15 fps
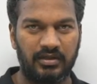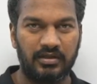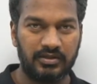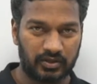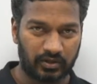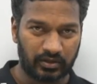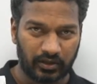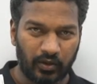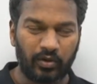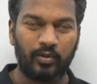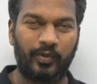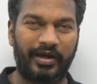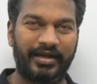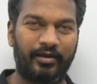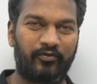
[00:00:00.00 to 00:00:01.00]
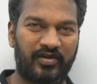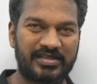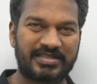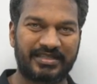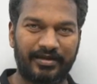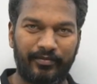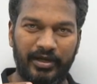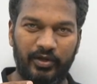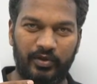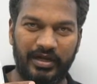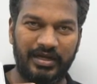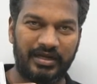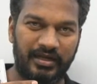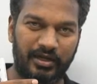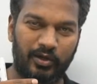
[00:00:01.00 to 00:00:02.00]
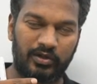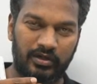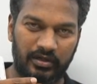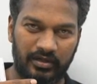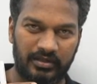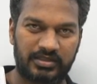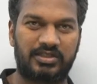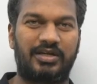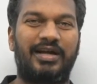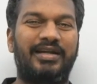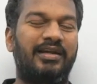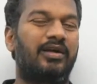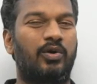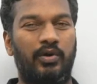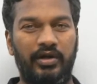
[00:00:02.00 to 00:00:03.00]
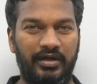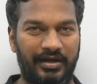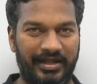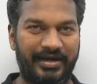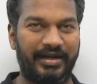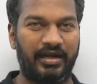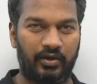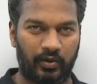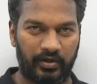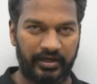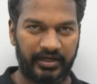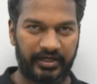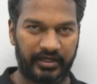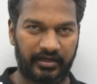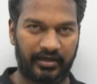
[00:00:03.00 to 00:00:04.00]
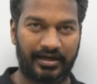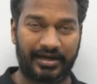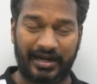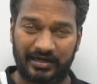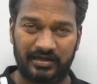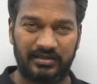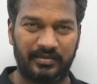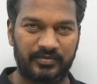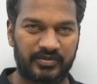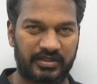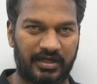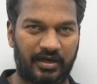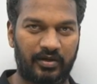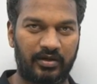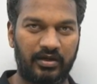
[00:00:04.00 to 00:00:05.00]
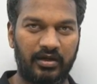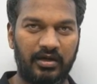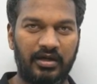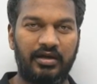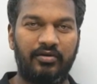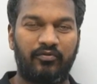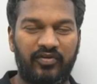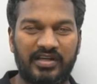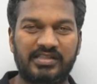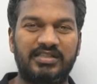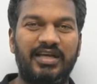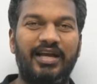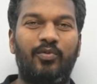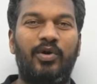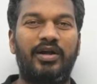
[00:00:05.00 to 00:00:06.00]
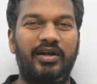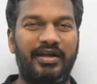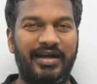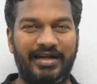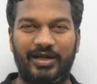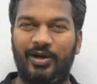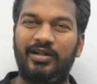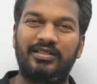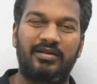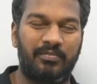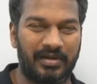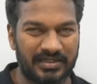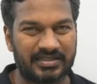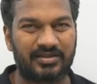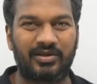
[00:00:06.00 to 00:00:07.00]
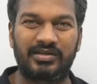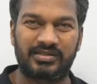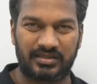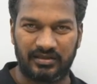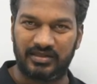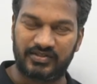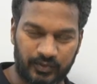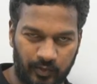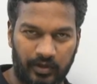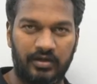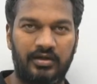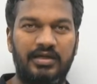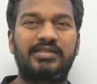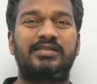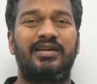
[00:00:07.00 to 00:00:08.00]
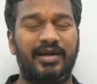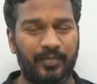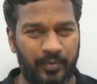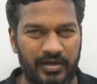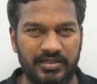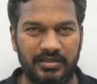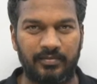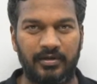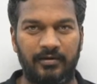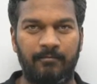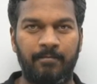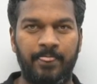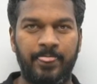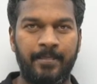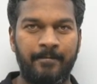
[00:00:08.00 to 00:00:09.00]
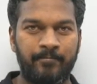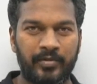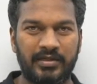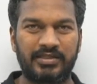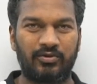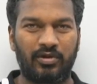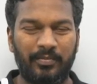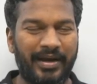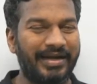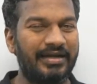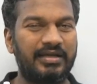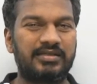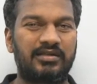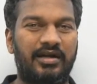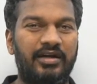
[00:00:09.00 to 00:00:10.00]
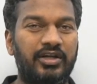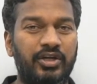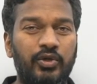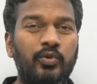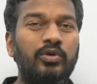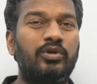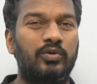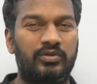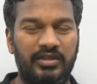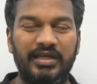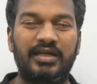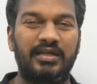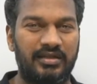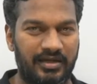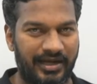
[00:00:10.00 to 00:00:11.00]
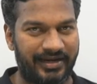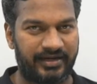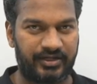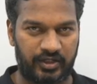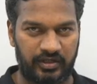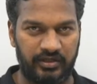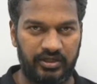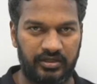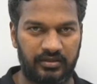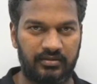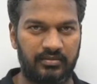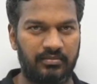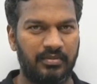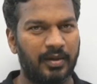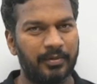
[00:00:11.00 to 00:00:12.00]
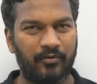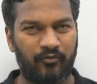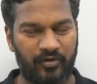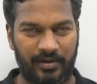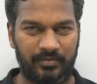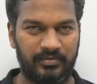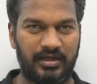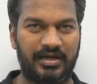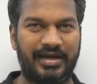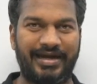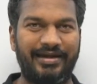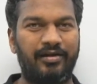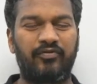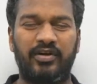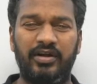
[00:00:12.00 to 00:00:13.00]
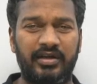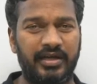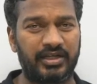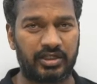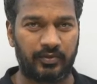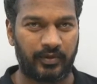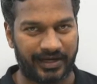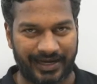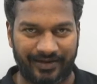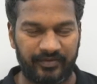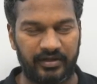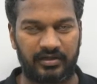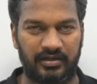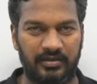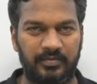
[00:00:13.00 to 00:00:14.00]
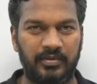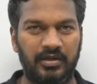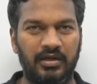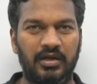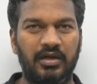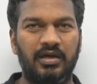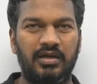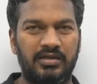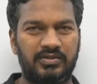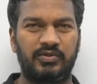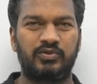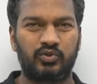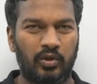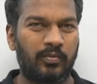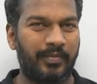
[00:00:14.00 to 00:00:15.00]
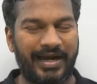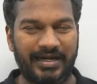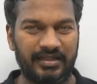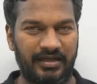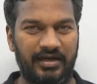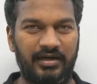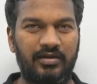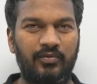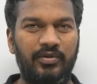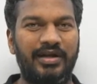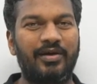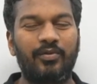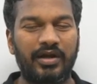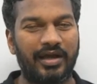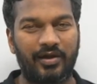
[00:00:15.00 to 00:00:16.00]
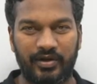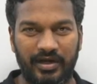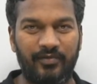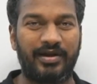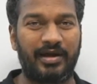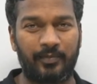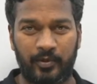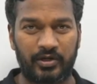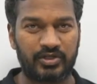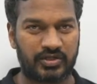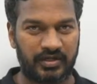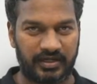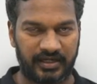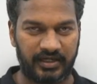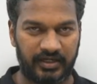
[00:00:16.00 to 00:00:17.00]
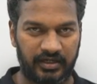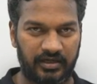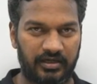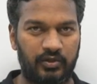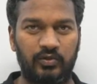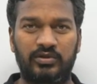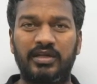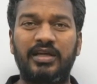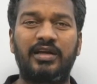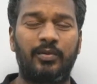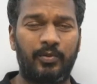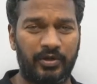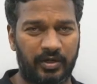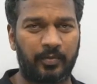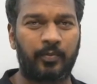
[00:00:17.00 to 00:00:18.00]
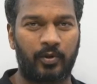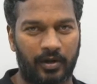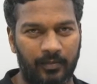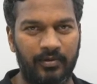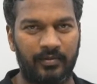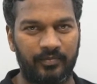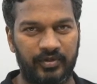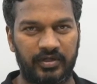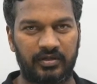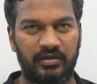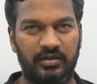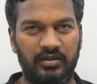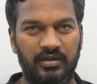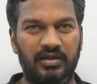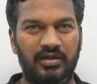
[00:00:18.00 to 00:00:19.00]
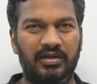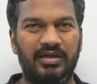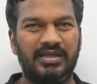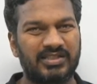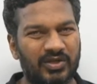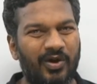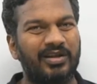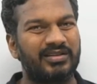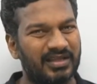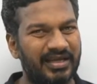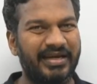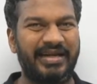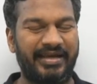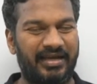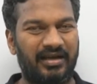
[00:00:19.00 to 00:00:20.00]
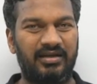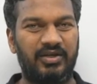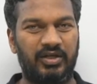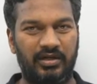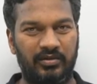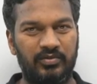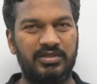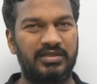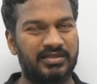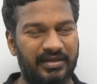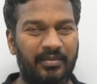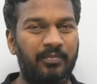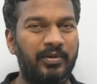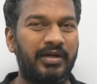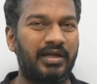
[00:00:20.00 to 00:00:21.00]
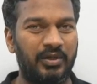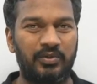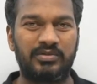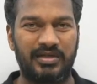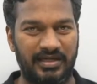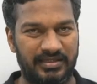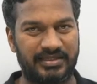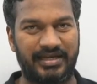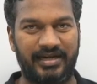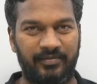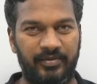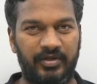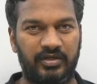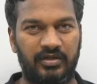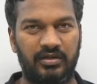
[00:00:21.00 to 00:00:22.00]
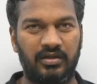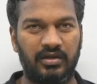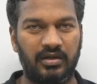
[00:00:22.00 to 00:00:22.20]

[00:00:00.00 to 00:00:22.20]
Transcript: So don't worry. First time when you really started learning coding here or algorithms now, first day I want to get all the best thoughts in this world. It's not possible because your mind is not tuned to think in the direction here. Maybe from the kind of education we have it up, it's so bad that we never have given opportunity here to think about a problem here. It's all theoretical here, which is completely useless and everything.